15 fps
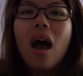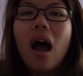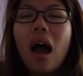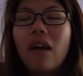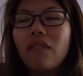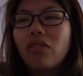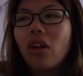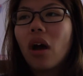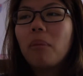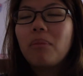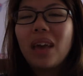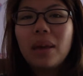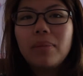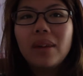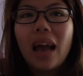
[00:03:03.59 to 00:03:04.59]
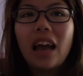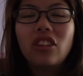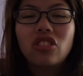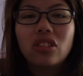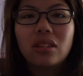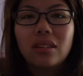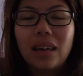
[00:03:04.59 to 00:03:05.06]
I've thought maybe I
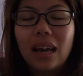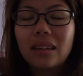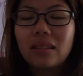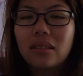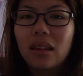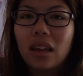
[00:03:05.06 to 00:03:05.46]
should get